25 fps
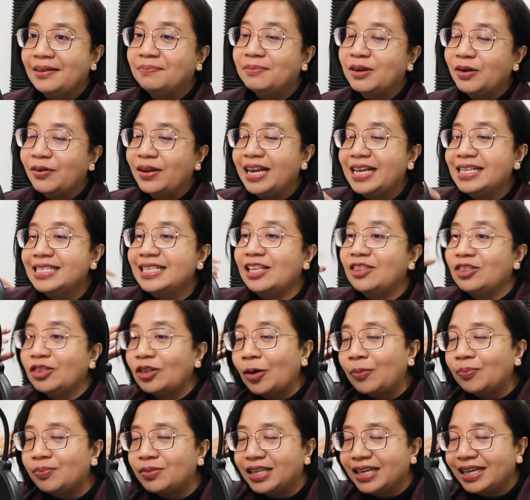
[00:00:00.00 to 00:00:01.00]
but when I said
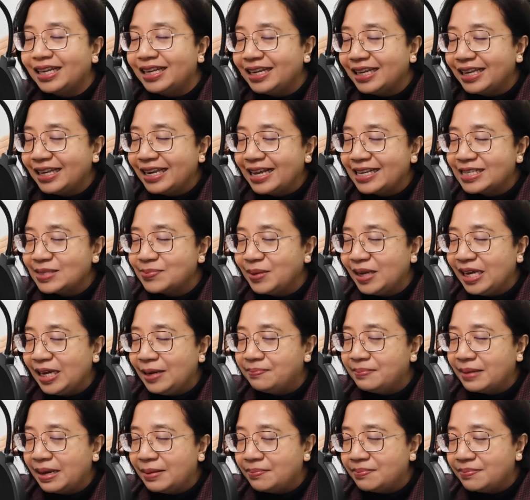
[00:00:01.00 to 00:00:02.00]
top third, it has been
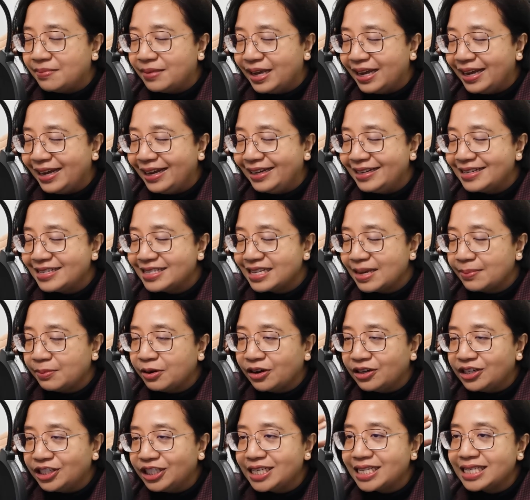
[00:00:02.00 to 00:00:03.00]
in my mind
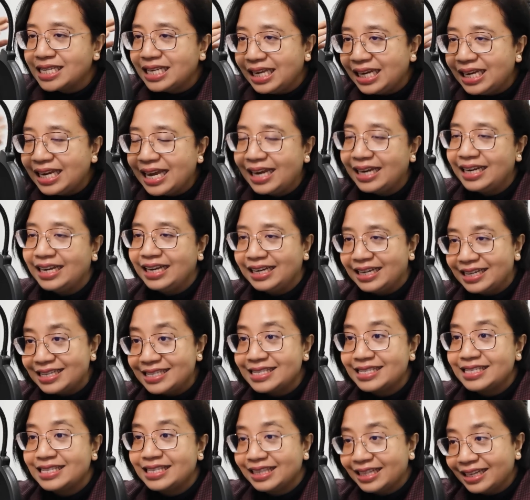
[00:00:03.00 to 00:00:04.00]
subconsciously that it
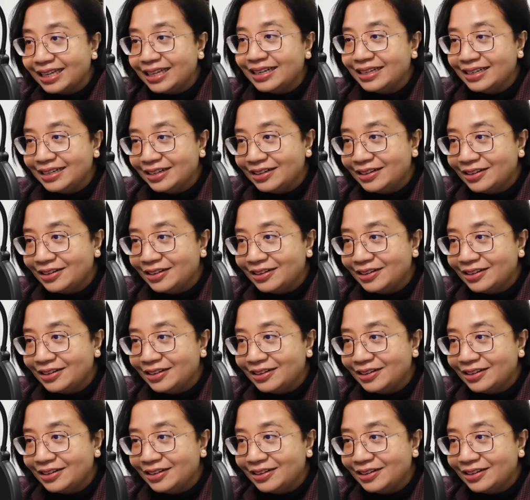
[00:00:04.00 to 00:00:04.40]
is third.